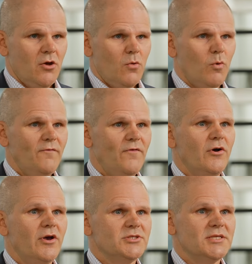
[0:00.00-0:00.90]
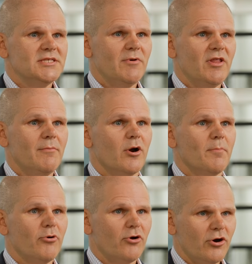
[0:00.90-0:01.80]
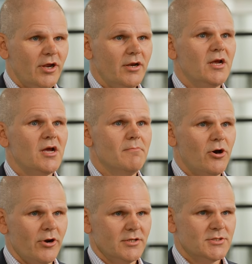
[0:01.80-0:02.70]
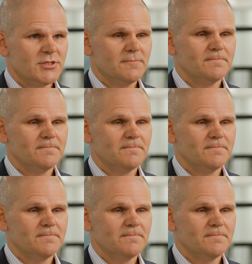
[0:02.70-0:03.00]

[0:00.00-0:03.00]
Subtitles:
We'll focus on some of the more pertinent components.